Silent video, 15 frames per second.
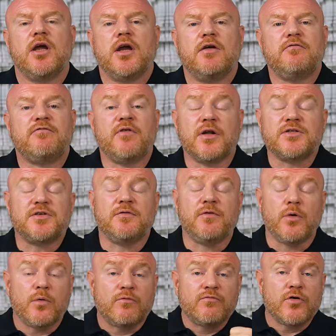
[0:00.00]
in front of
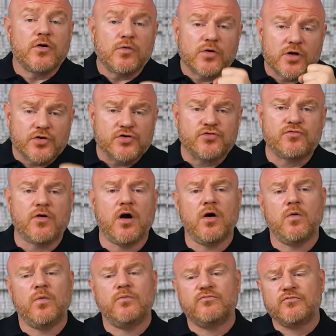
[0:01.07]
you, with real control,